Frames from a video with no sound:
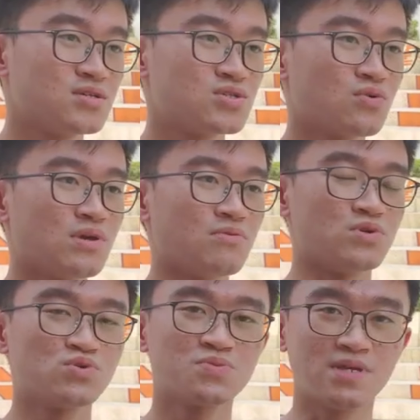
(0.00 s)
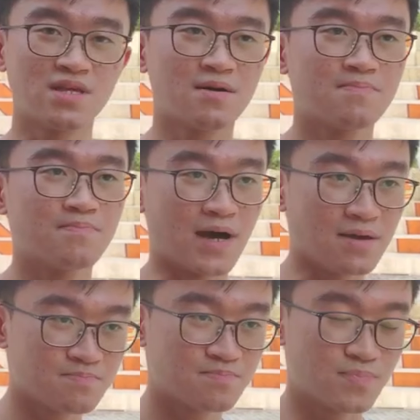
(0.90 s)
So it will use media
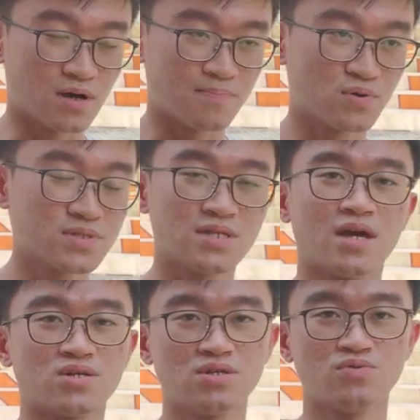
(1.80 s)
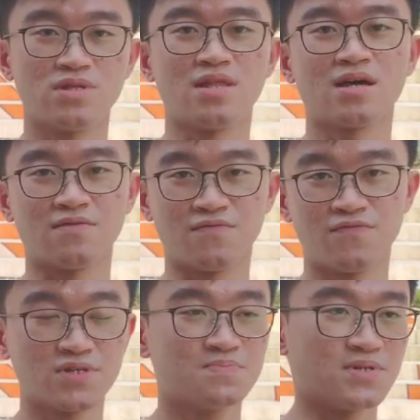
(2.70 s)
pipe post detection to detect the
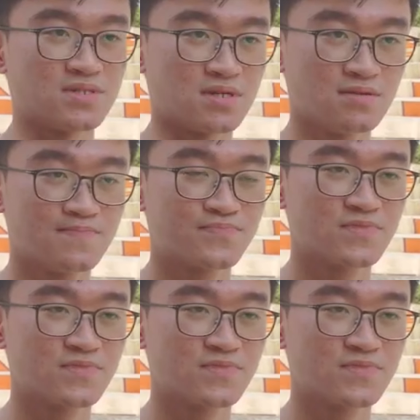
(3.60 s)
first person,